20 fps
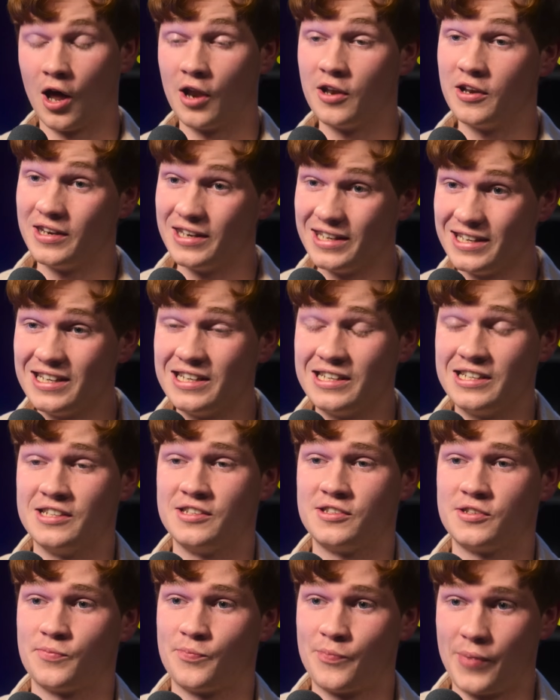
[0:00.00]
Are
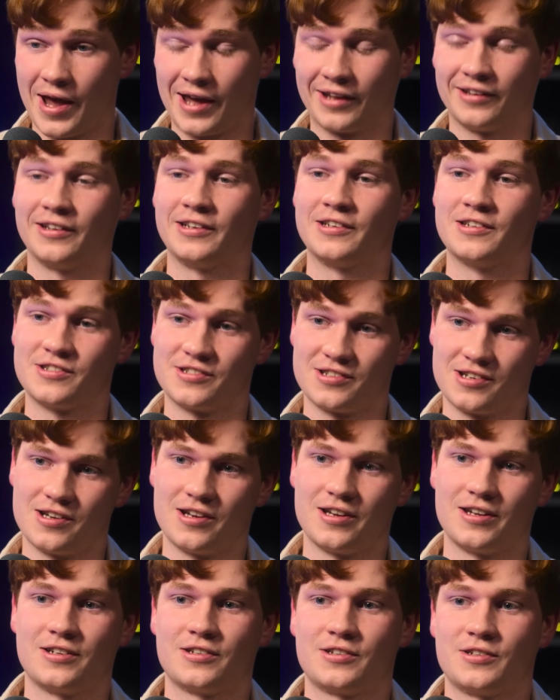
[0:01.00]
knees badly
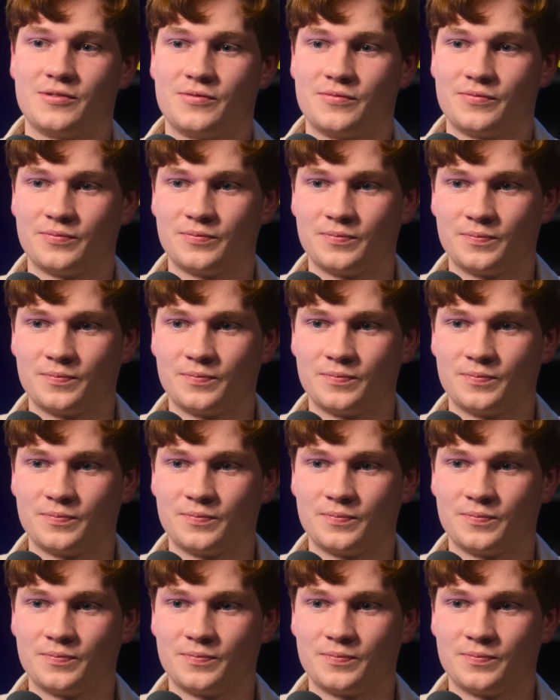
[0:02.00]
designed?